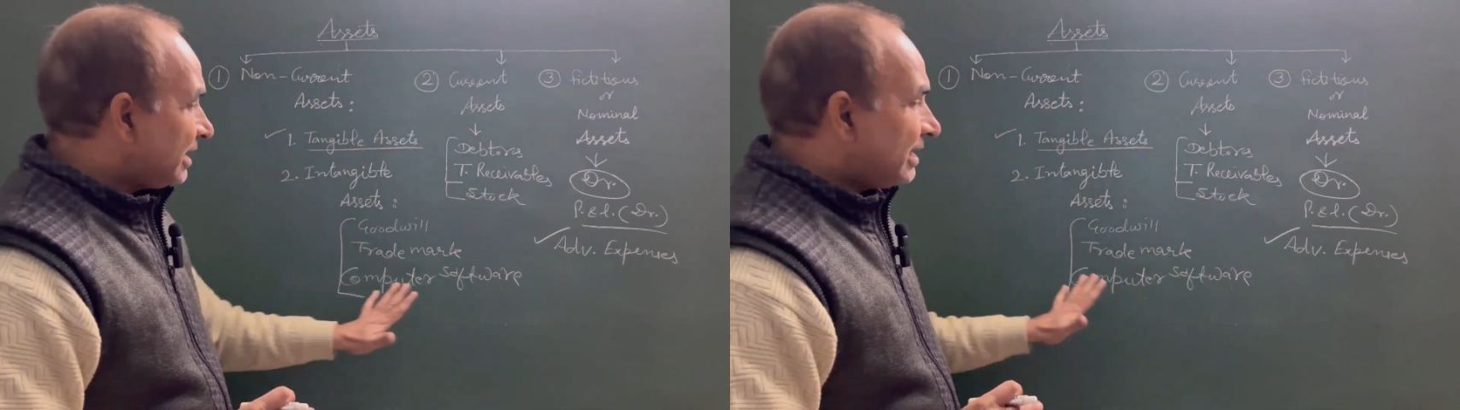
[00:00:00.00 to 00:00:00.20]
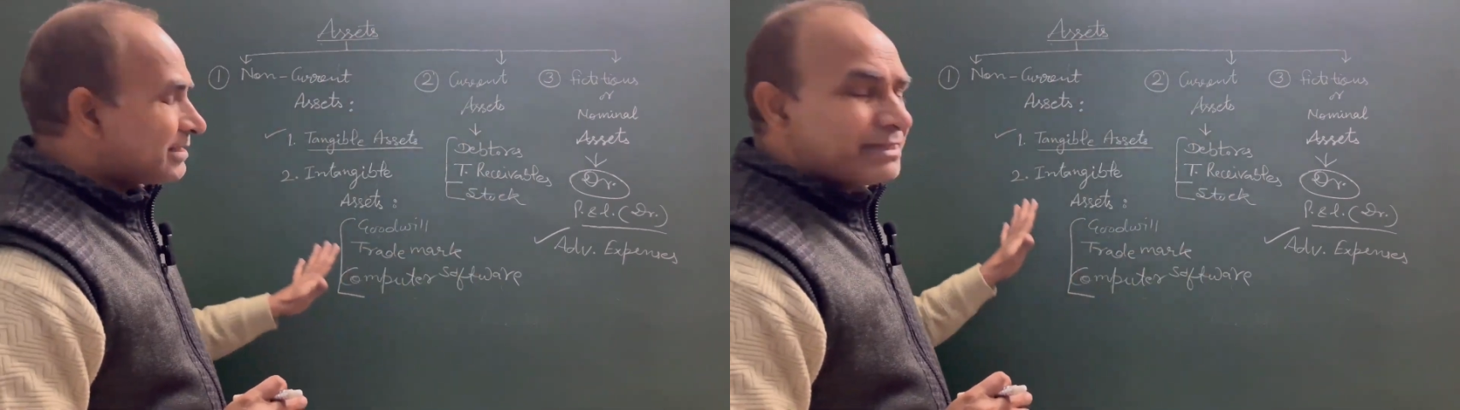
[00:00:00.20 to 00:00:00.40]

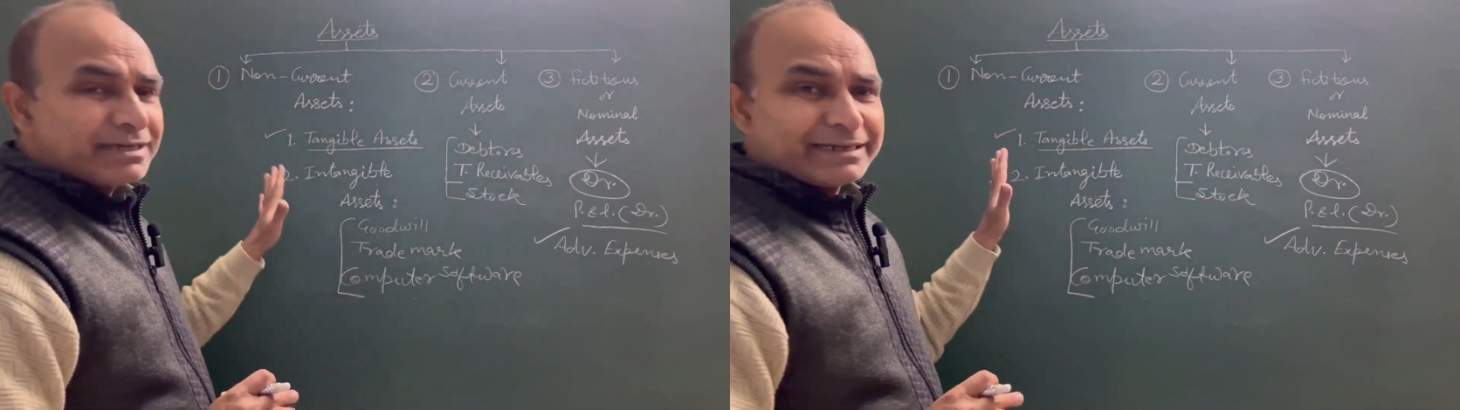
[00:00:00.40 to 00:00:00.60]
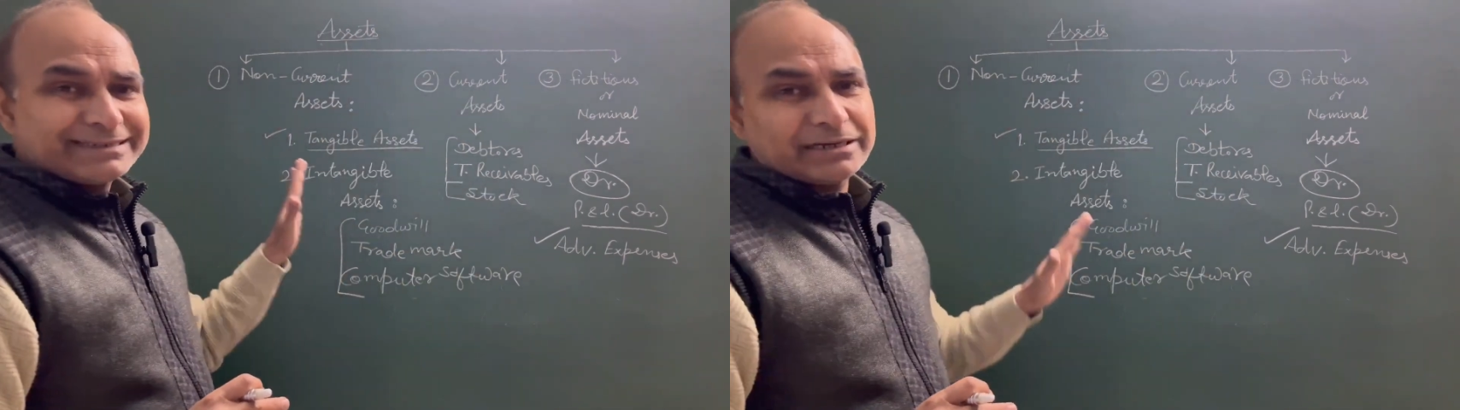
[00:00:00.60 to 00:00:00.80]
and
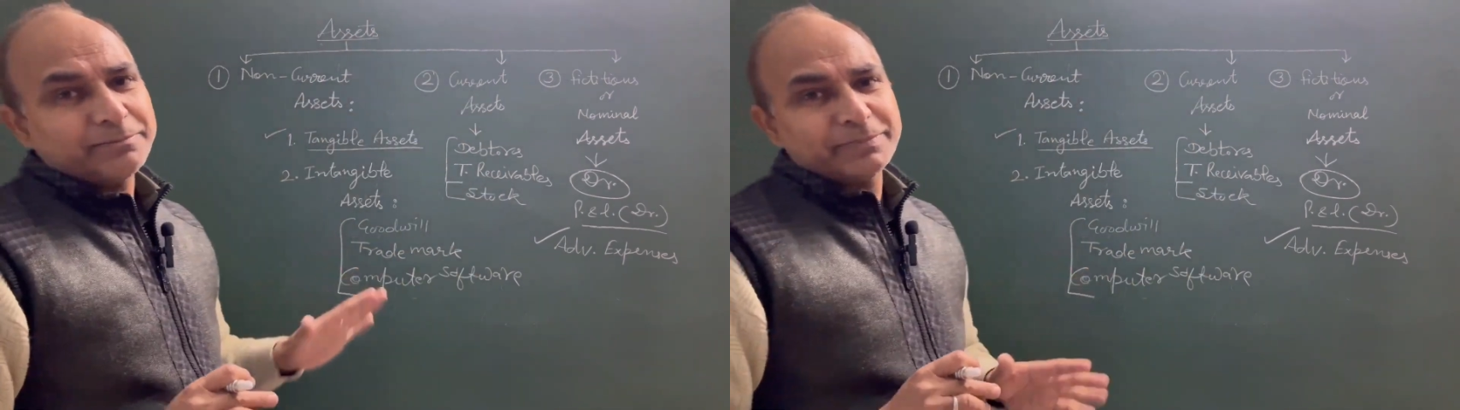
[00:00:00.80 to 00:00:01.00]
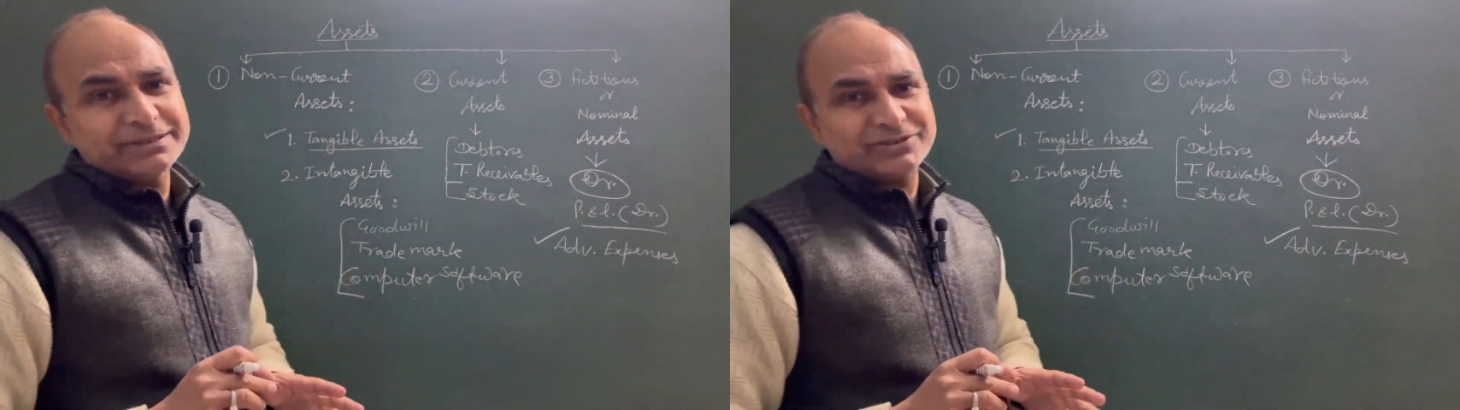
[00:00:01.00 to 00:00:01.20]
their
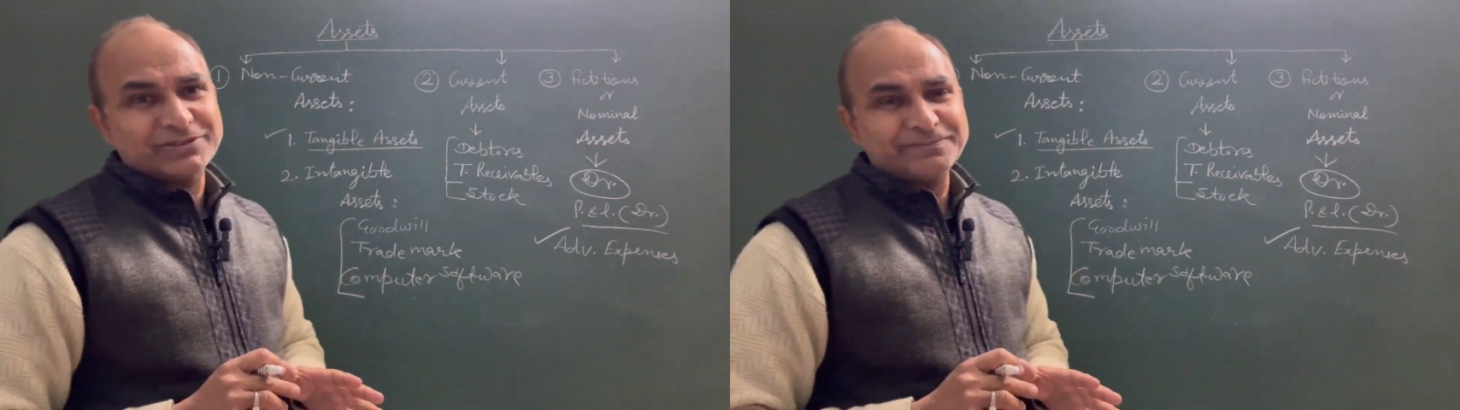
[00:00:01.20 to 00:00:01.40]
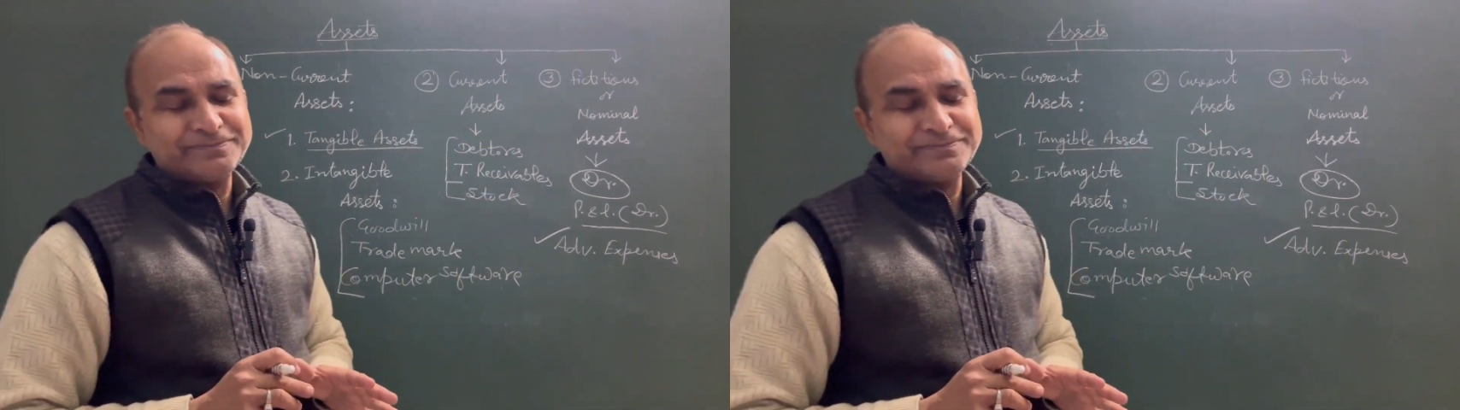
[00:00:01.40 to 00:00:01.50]
examples,